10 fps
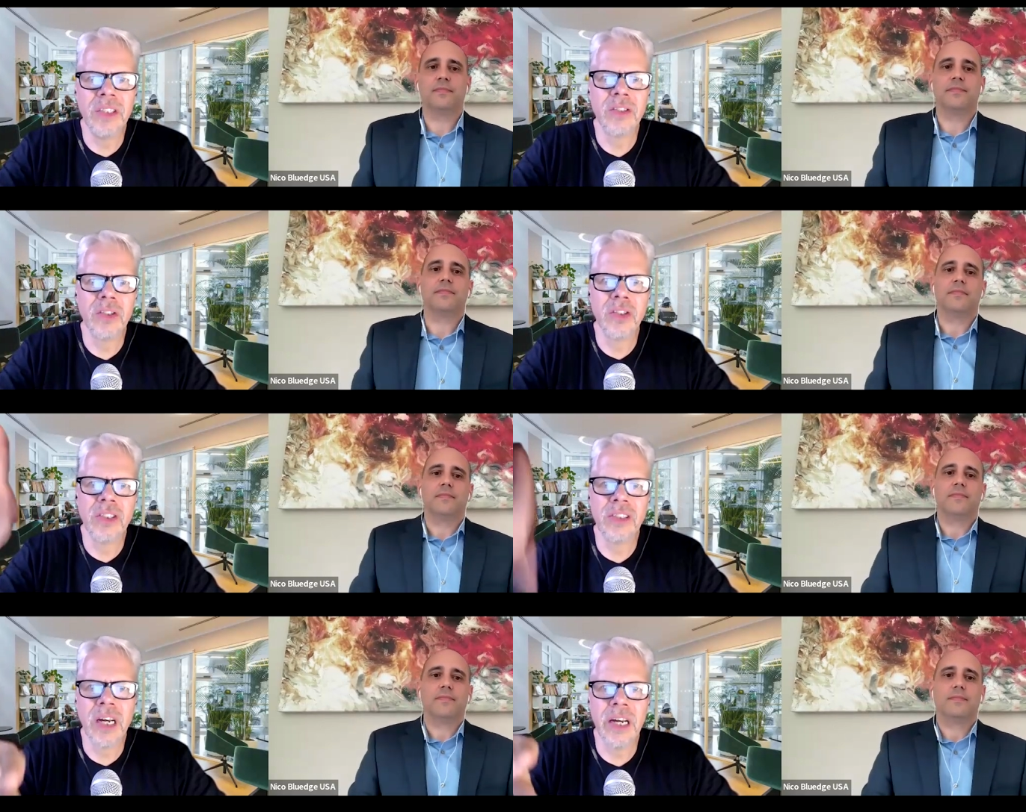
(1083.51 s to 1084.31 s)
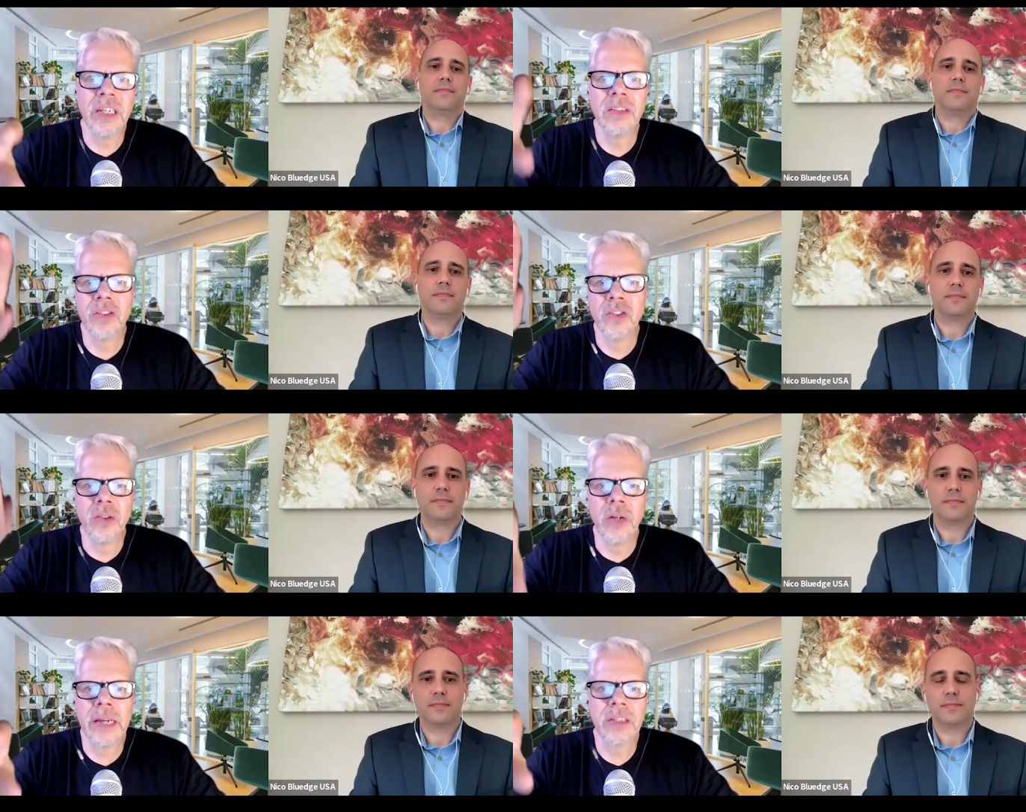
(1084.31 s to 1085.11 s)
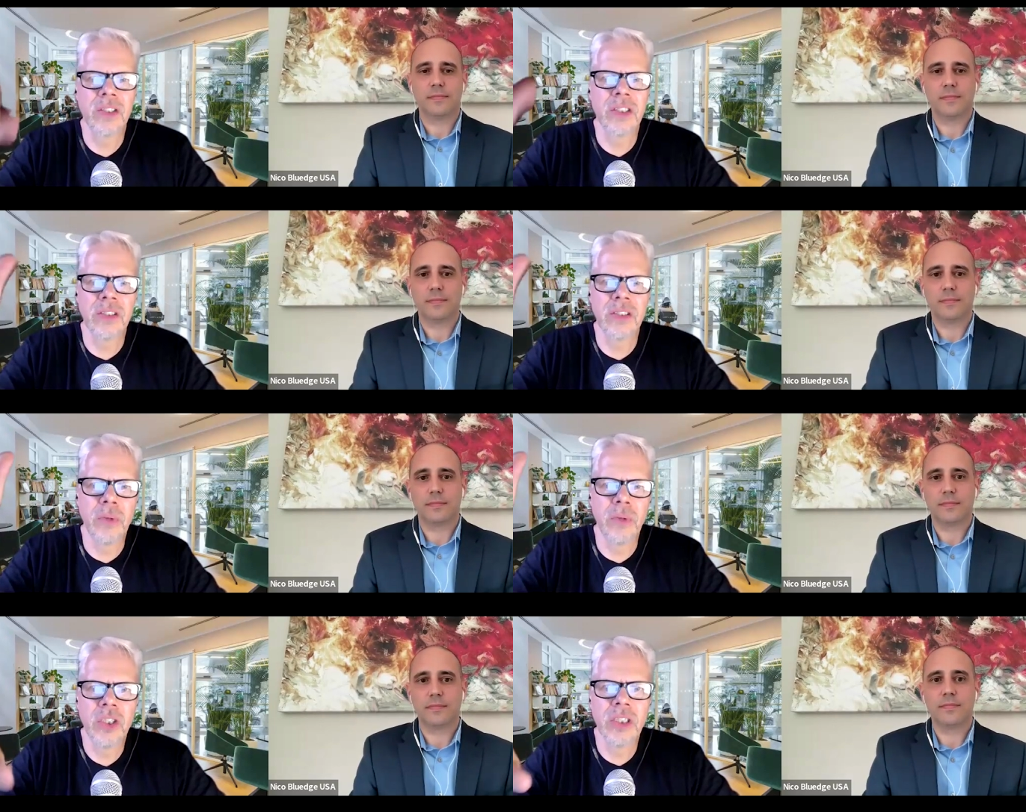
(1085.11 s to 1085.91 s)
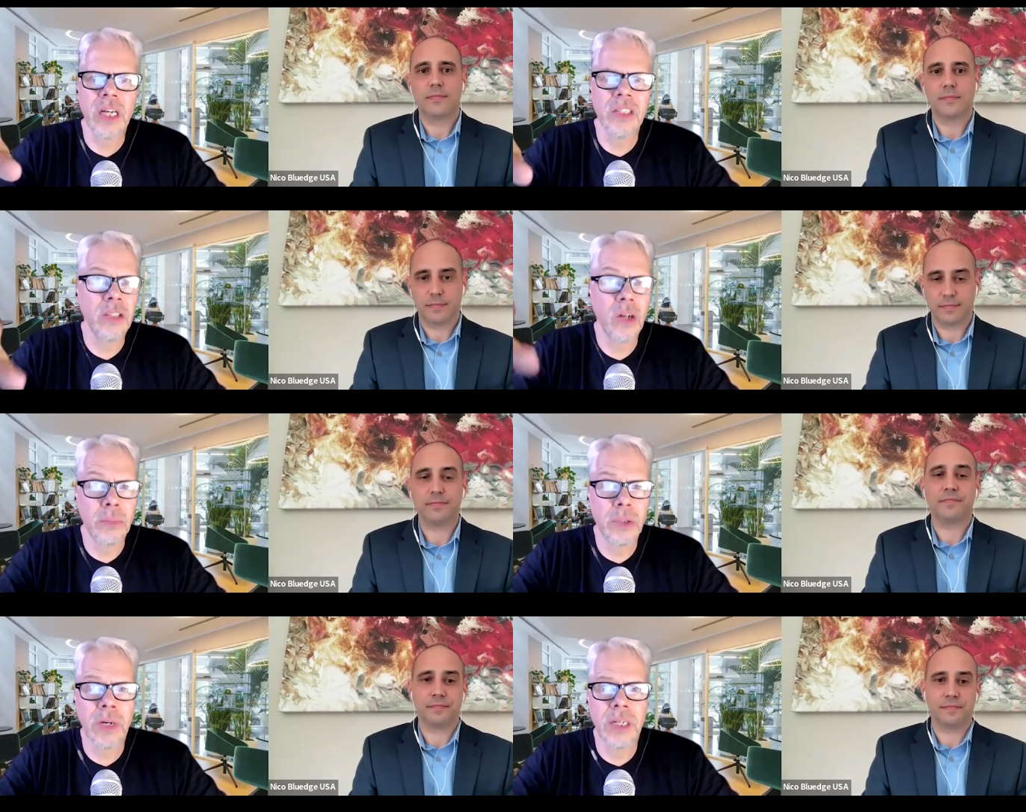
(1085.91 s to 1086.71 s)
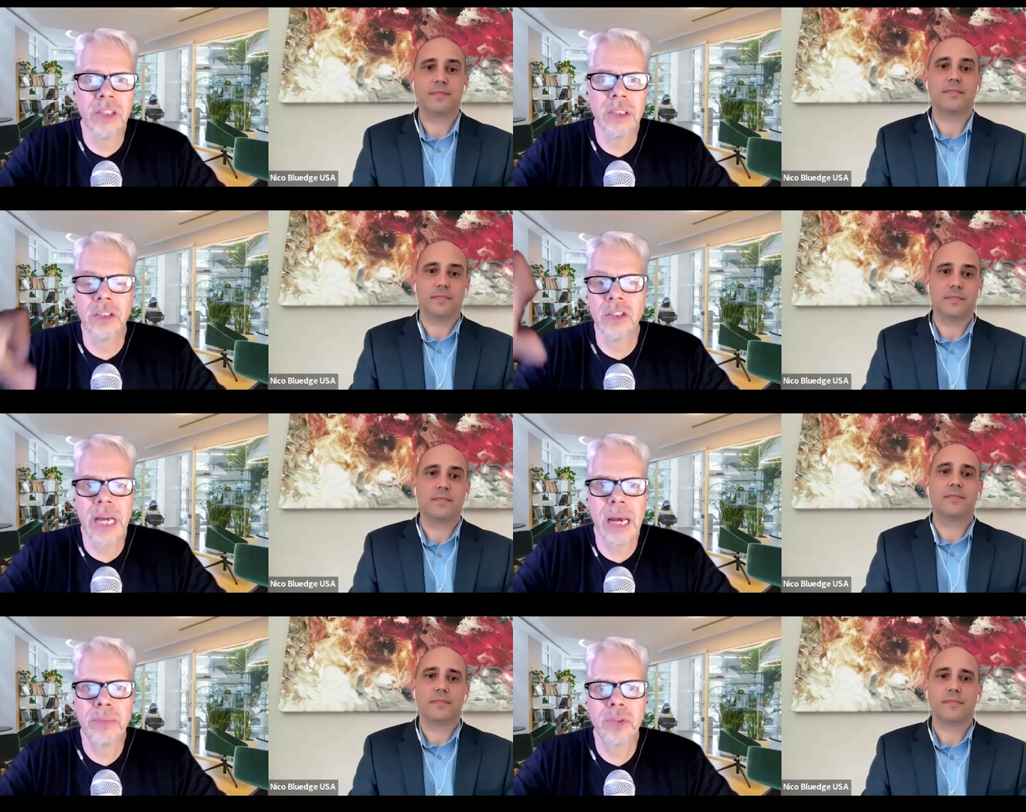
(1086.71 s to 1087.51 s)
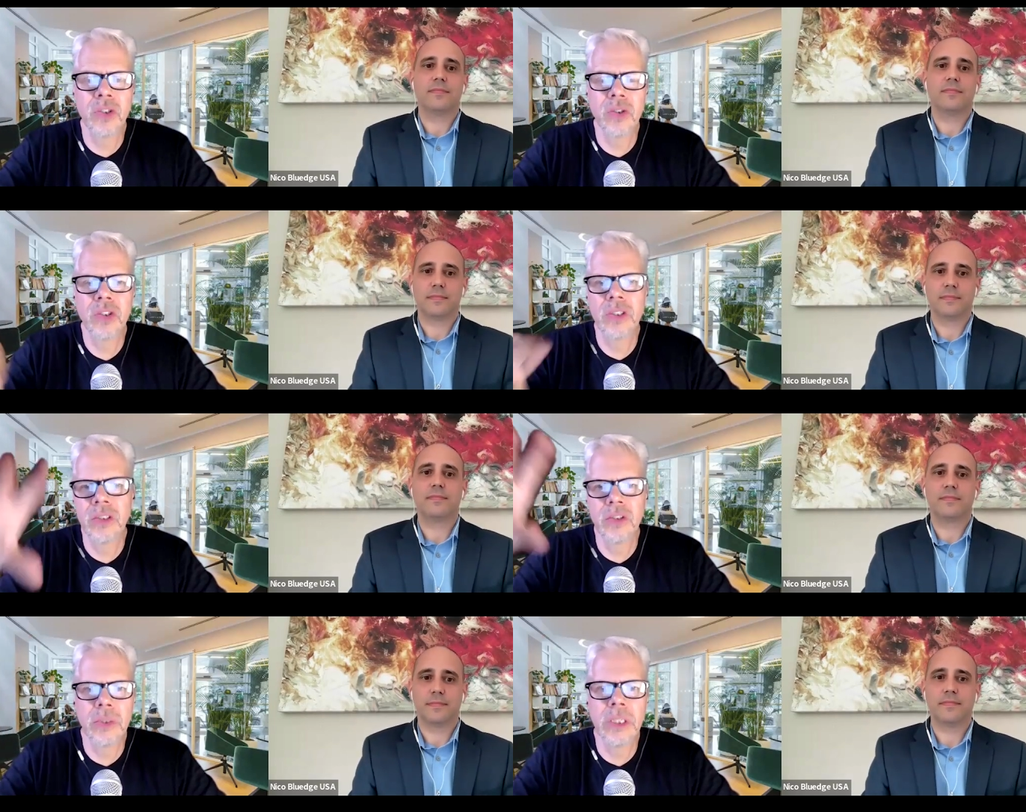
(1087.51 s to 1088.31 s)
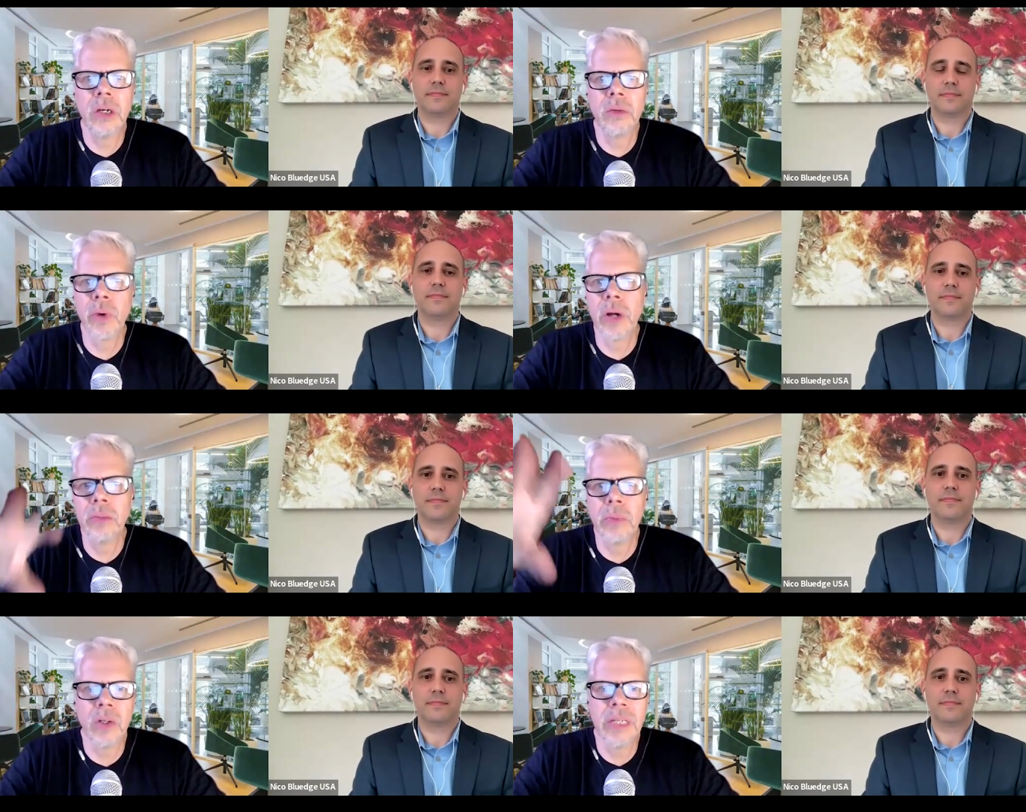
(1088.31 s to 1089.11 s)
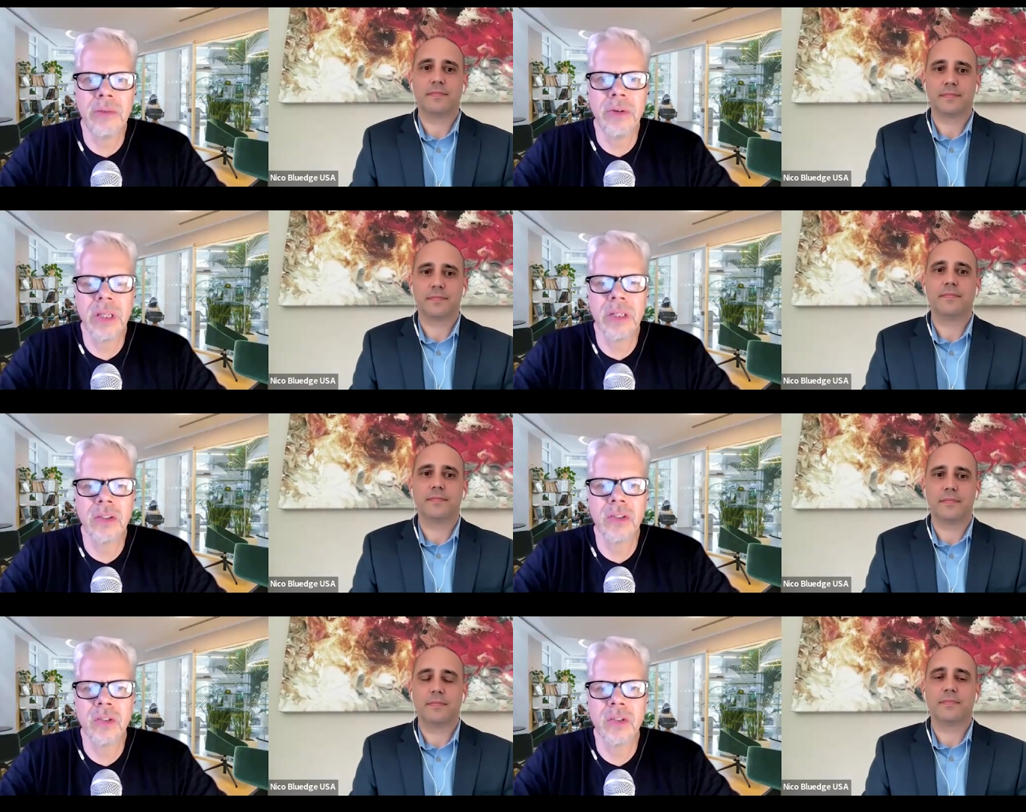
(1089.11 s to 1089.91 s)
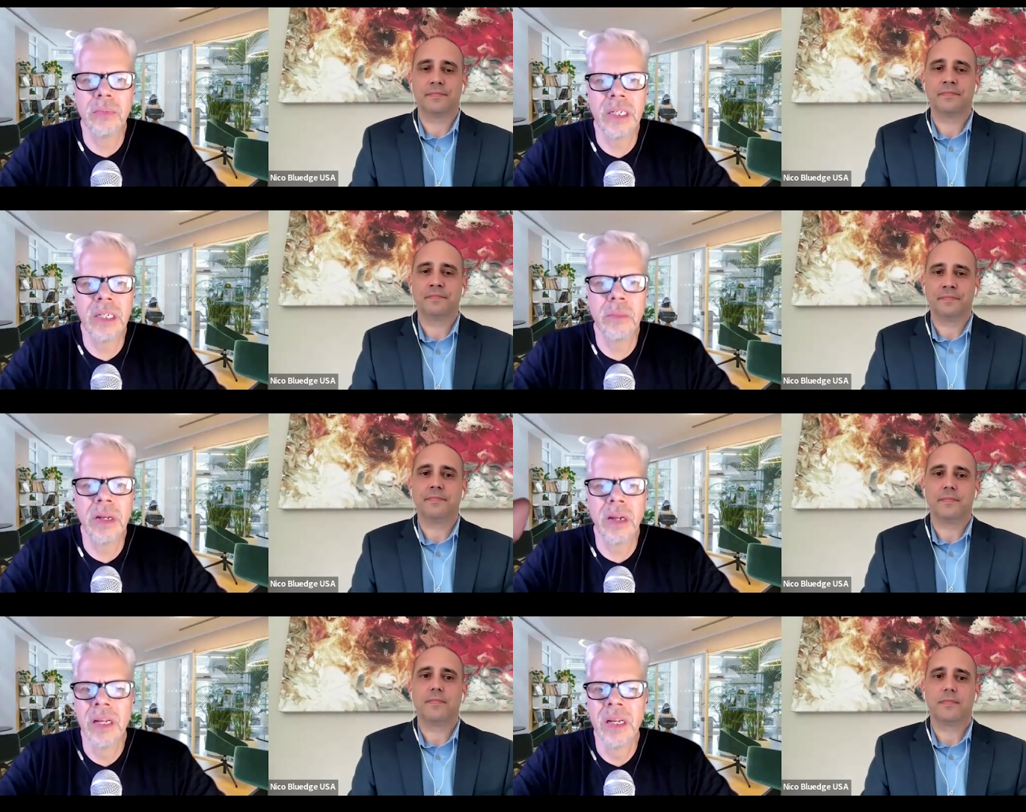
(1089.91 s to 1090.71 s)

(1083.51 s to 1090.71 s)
Speaker 1: So it's design, it's UX, it's merchandising, optimizing, it's apps. So it's it's really roundabout about everything to to make it better.